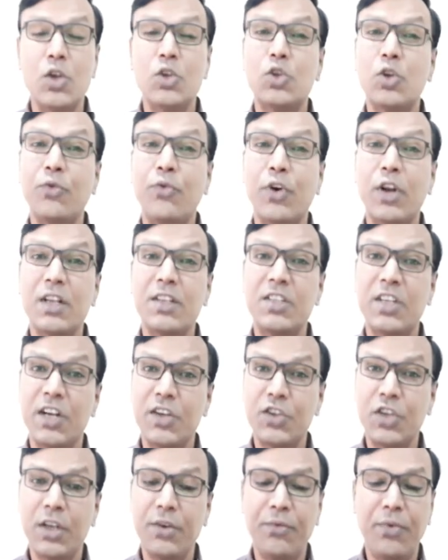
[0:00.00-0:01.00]
So for a
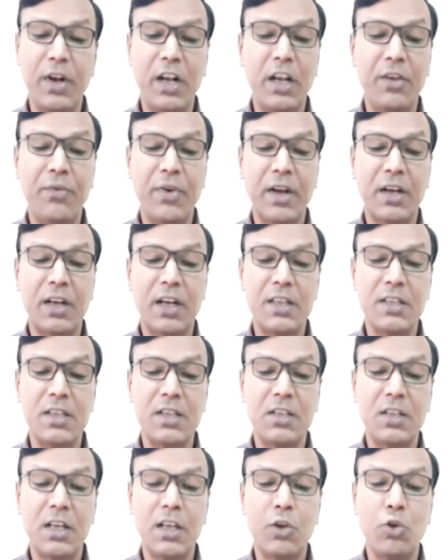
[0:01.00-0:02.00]
junction field effect
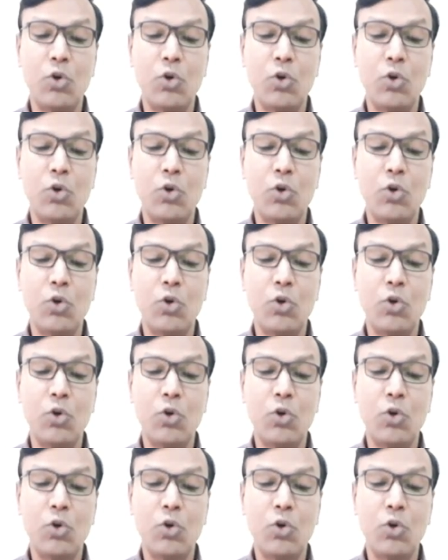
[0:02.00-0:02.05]
transistor,